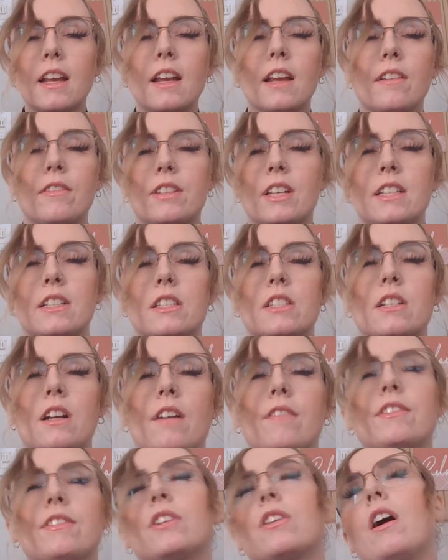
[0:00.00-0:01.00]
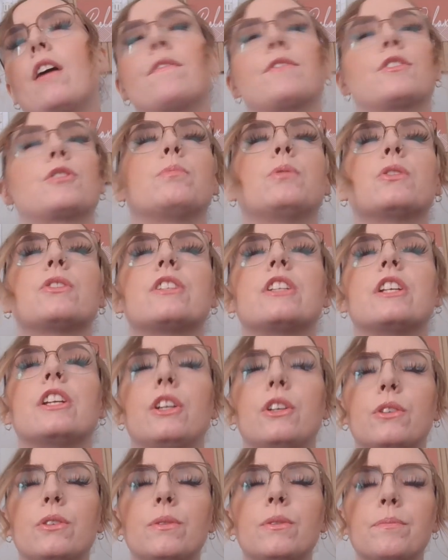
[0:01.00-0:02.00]
If that does not feel comfortable to
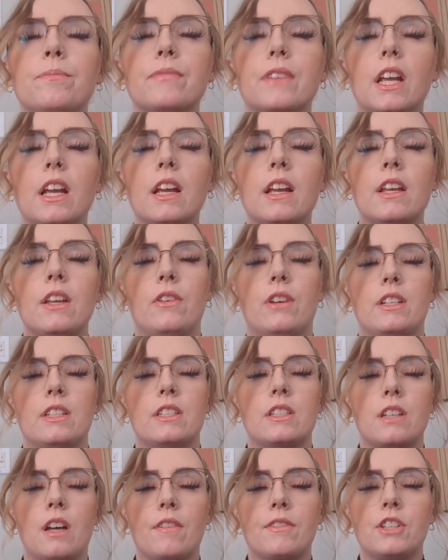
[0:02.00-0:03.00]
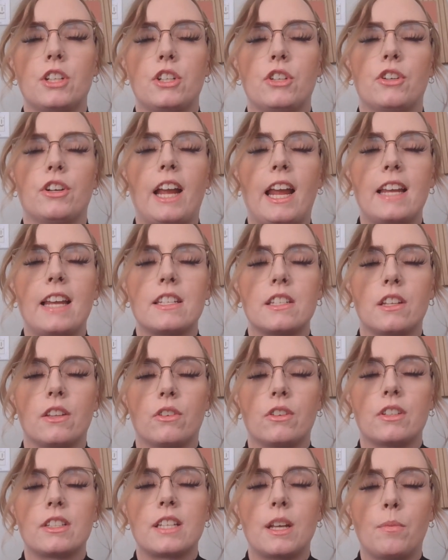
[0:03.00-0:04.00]
you, you can soften your gaze and
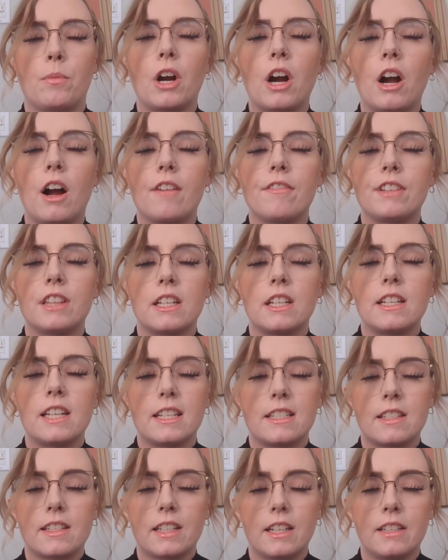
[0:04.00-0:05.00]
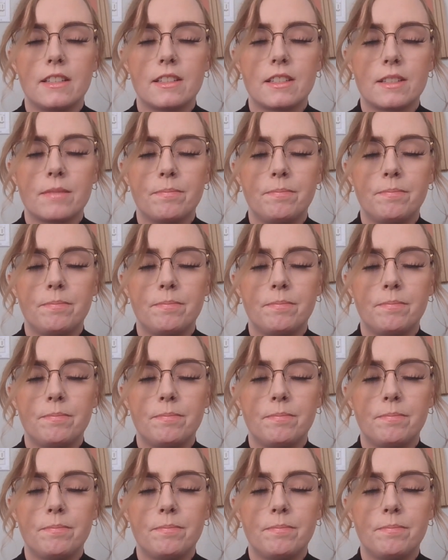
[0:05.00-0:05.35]
look somewhere off in the distance.